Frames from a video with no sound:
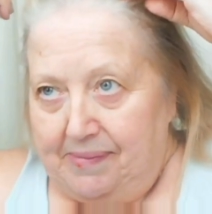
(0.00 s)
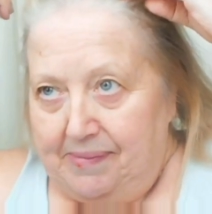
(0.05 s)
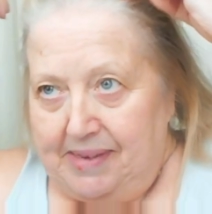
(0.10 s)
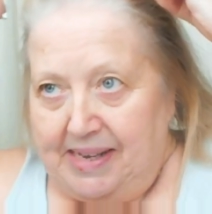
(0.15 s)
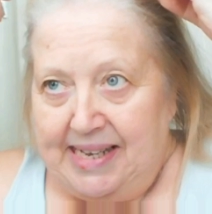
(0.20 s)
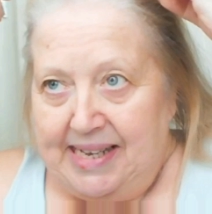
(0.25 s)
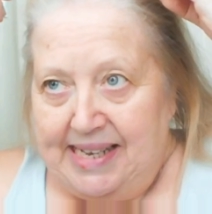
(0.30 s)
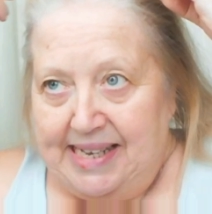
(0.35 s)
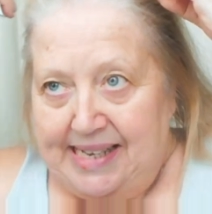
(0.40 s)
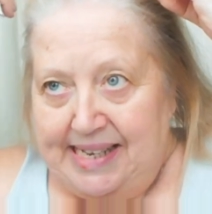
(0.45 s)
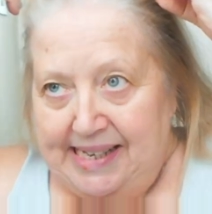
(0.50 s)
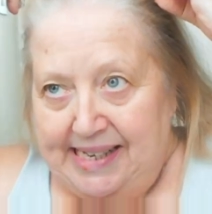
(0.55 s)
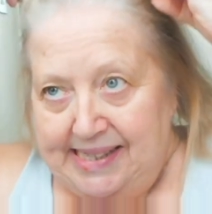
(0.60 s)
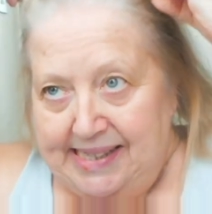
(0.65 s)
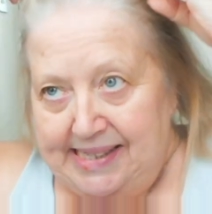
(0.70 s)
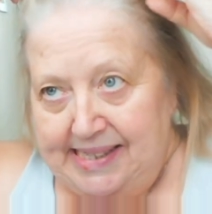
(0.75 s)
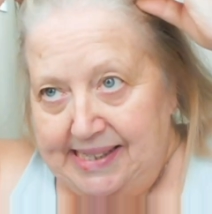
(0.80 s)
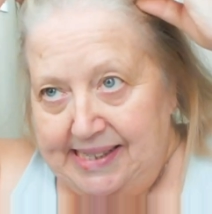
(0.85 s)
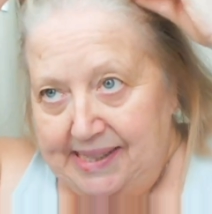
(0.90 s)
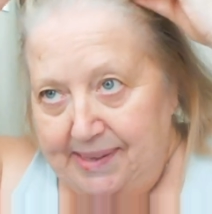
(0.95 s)

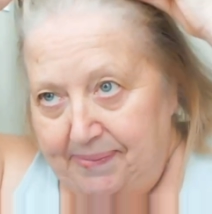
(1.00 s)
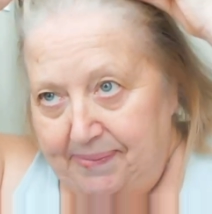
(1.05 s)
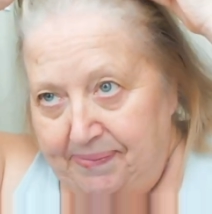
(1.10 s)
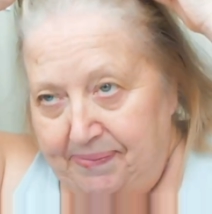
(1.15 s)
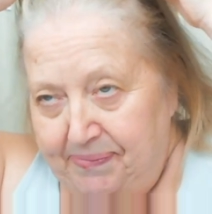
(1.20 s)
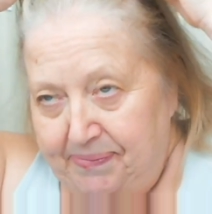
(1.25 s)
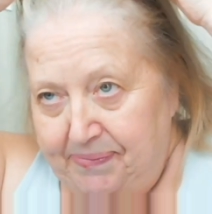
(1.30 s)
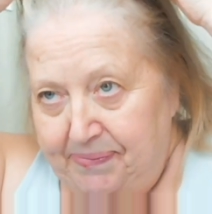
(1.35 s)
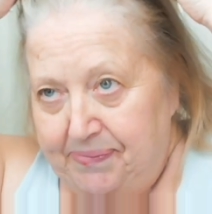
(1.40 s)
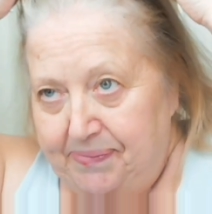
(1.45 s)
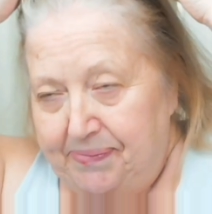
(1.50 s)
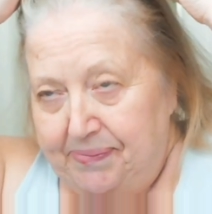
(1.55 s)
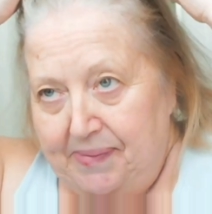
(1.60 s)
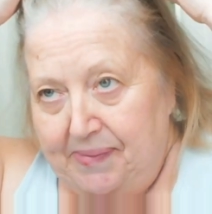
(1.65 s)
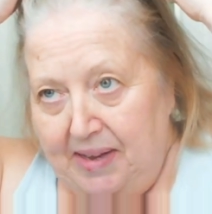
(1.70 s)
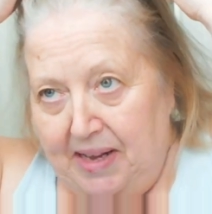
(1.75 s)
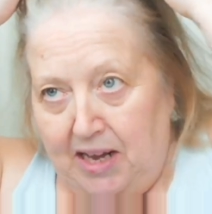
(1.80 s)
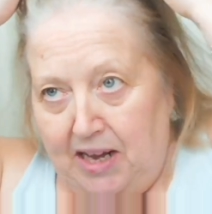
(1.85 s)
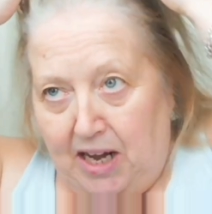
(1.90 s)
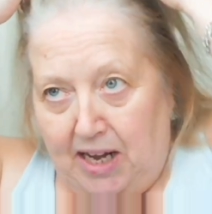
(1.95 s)
is
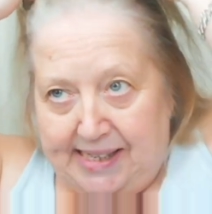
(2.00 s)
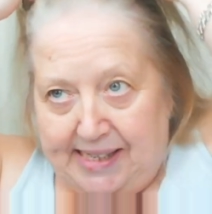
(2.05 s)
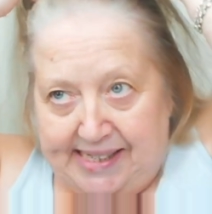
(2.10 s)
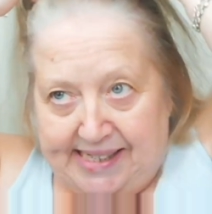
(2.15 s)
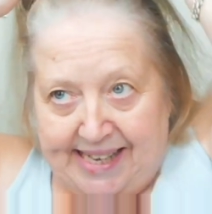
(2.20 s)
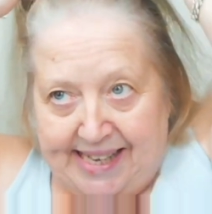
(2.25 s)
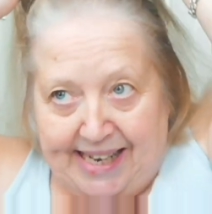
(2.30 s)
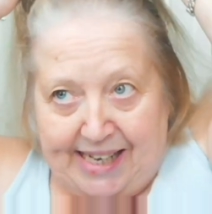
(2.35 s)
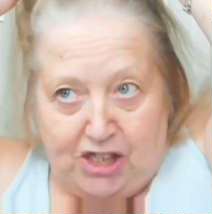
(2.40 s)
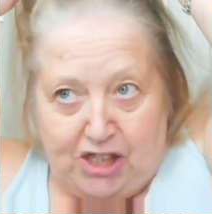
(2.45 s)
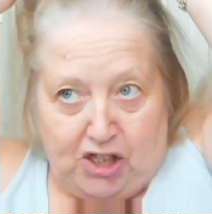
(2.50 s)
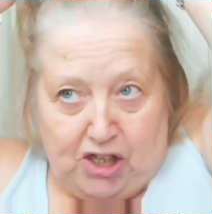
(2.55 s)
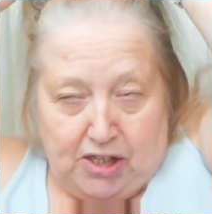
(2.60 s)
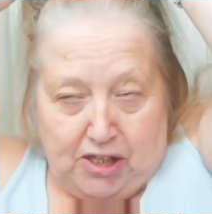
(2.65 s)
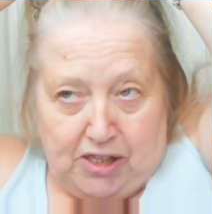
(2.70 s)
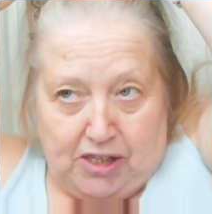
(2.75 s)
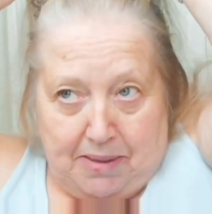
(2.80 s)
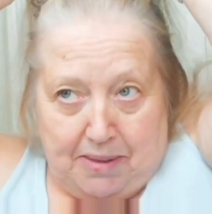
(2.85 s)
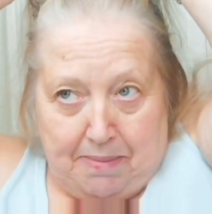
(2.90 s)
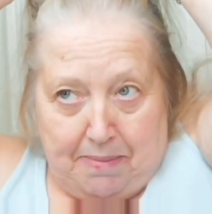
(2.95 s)
I
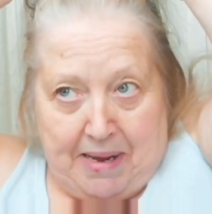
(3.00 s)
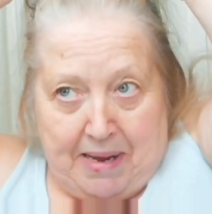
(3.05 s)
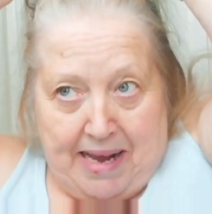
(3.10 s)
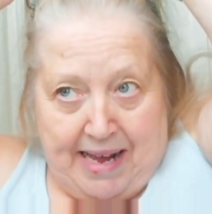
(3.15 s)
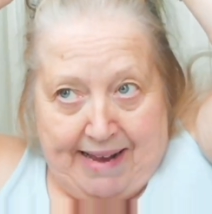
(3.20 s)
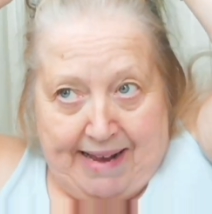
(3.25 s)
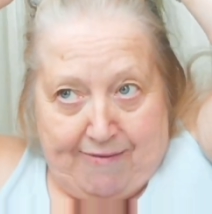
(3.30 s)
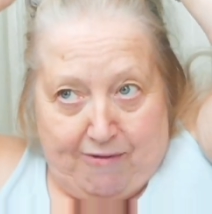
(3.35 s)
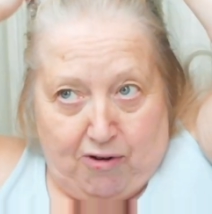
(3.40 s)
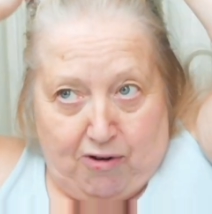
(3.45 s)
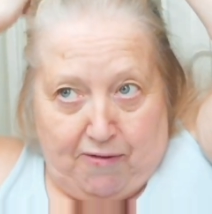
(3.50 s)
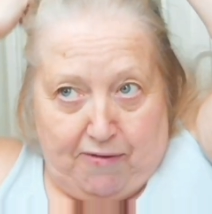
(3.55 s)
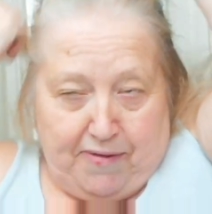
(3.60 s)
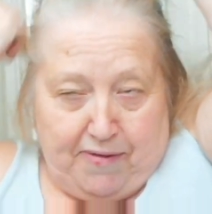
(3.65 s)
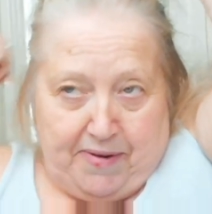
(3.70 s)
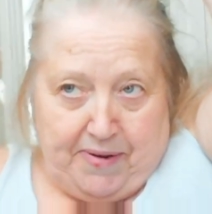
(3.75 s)
sectioned my hair off.